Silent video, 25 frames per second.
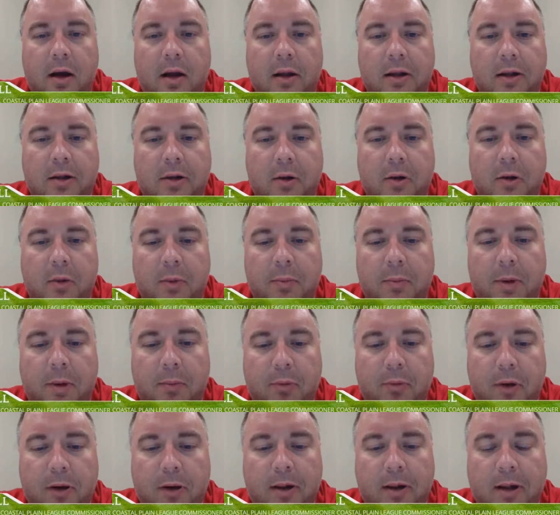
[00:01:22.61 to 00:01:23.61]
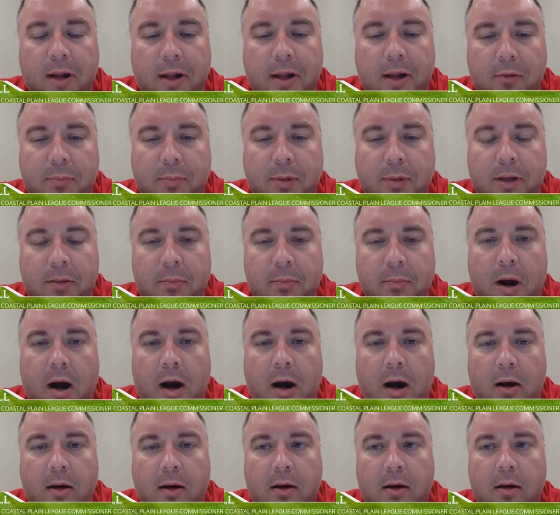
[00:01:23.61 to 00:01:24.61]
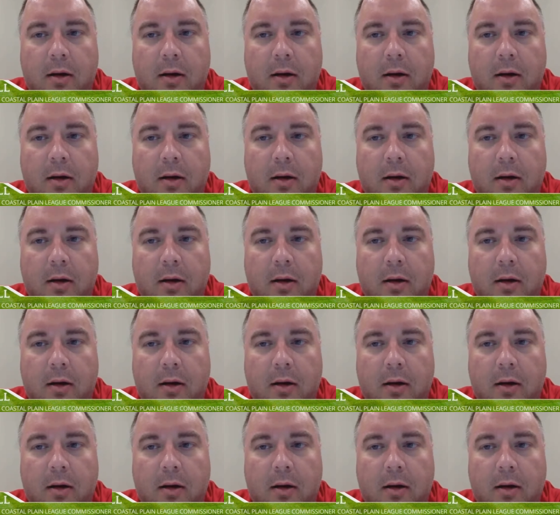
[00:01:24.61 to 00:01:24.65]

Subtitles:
started with my predecessor, Pete Bach,